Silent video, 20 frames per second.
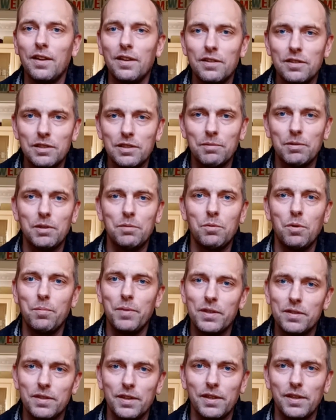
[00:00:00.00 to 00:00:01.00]
some of them were
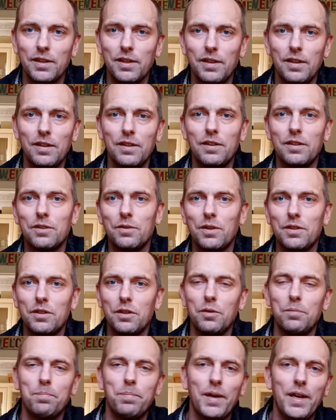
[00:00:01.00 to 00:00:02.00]
missing. So I had to
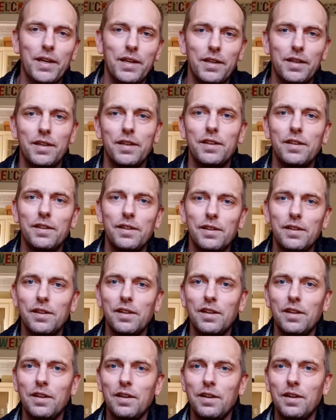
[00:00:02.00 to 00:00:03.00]
go back in,
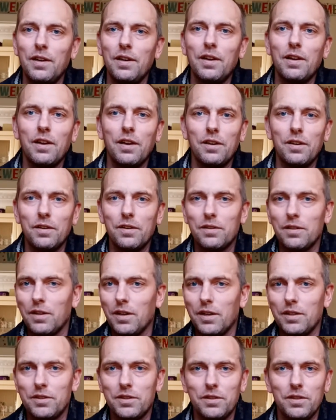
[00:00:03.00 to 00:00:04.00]
and
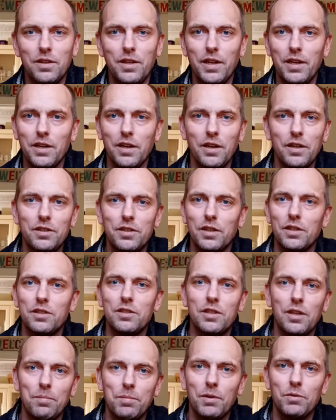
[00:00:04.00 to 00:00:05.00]
then I
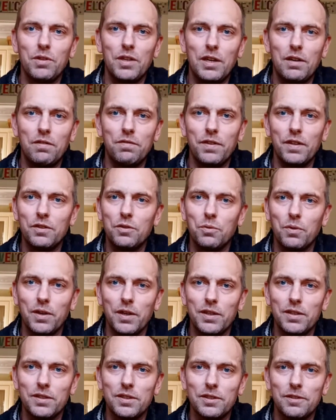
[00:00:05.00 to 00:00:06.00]
just uploaded everything
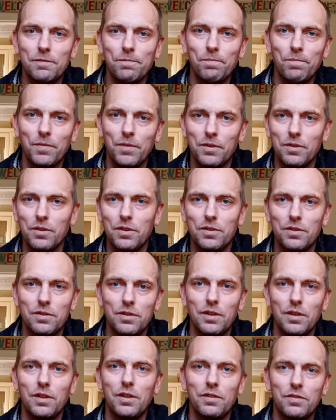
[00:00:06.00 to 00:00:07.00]
twice, because
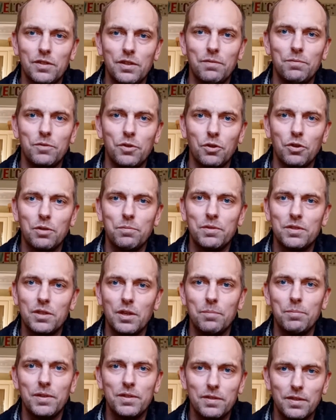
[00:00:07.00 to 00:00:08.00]
some documents
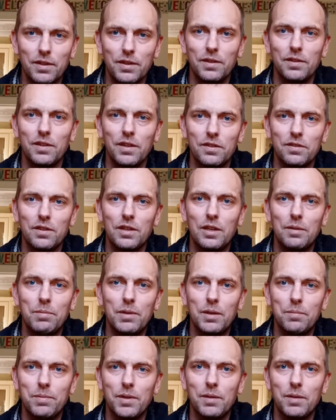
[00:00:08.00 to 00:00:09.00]
are missing. That's going to
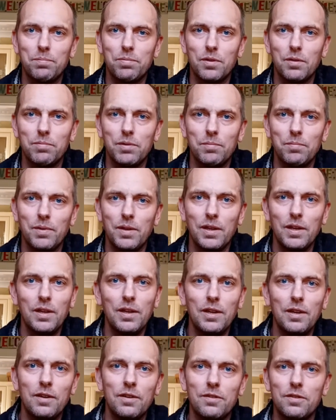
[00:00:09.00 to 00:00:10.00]
be a big problem.
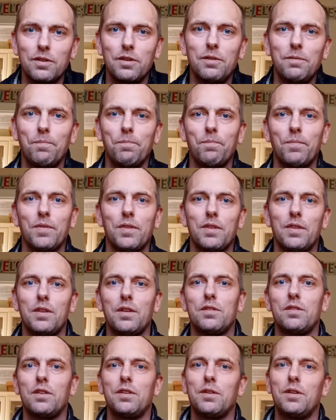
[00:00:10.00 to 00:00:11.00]
So
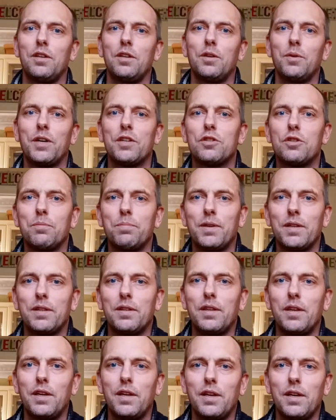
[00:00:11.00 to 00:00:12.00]
that's a little extra bit
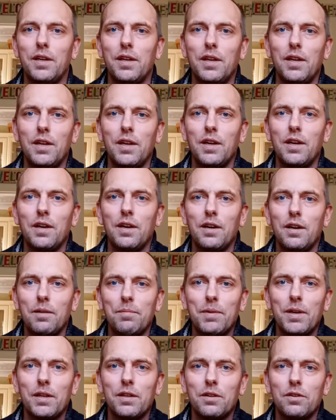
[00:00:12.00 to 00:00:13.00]
there,
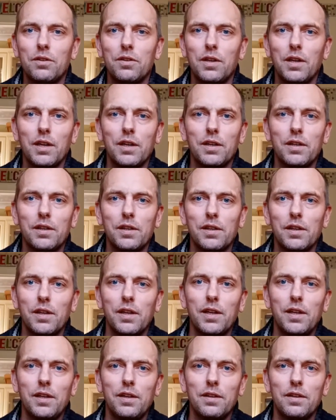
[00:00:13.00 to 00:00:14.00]
and good luck,
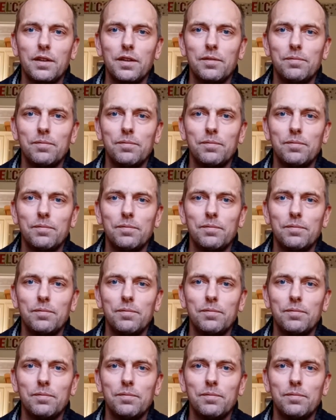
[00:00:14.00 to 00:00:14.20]
and